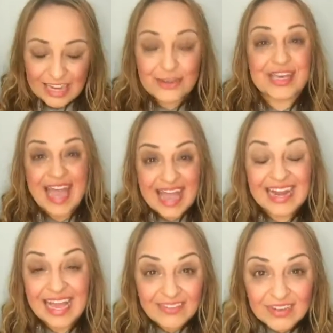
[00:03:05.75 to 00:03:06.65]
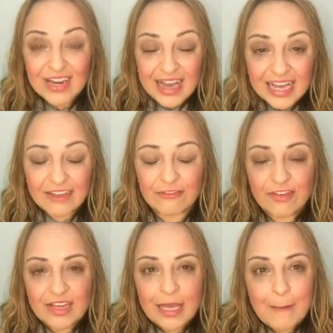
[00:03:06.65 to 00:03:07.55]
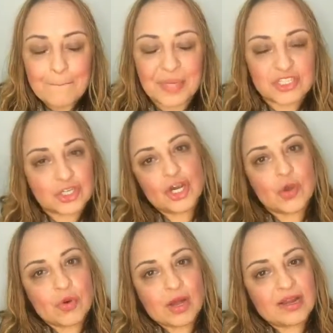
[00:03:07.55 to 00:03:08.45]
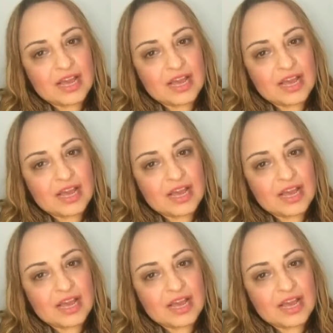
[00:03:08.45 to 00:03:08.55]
And you can have a life, but you know what?